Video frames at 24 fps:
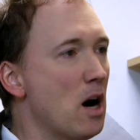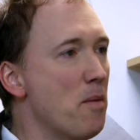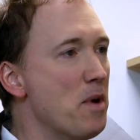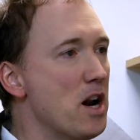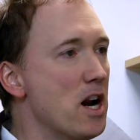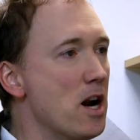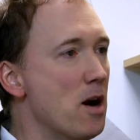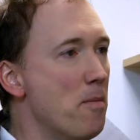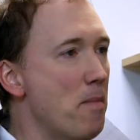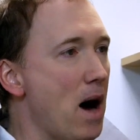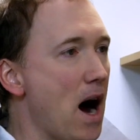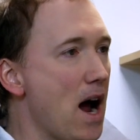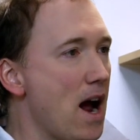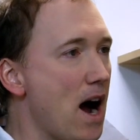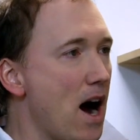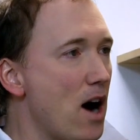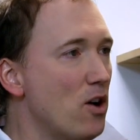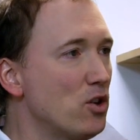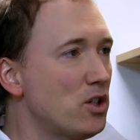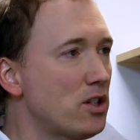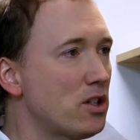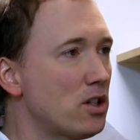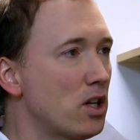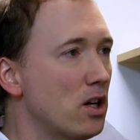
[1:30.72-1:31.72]
coming my into my
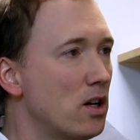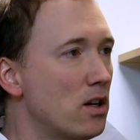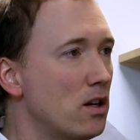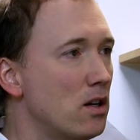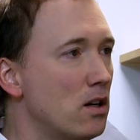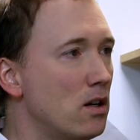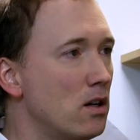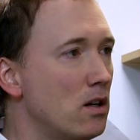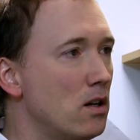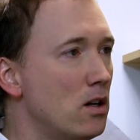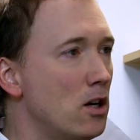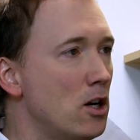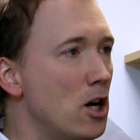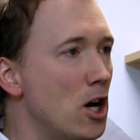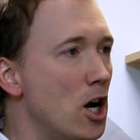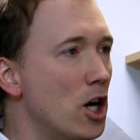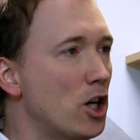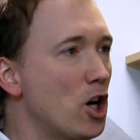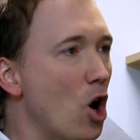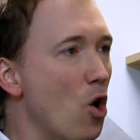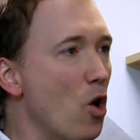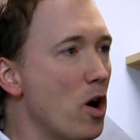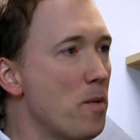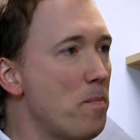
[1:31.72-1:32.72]
house,
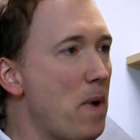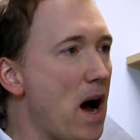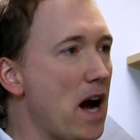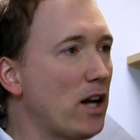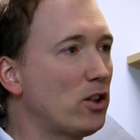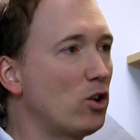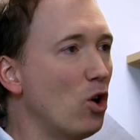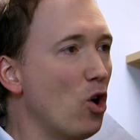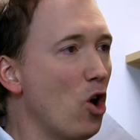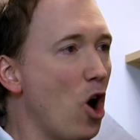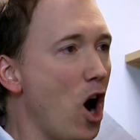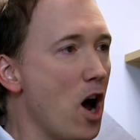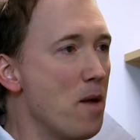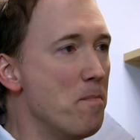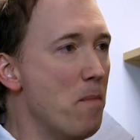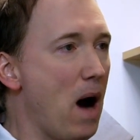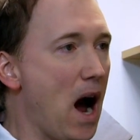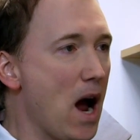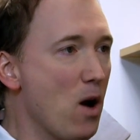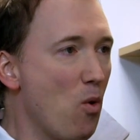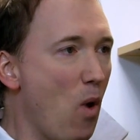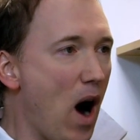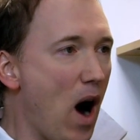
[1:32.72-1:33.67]
going backdoor on my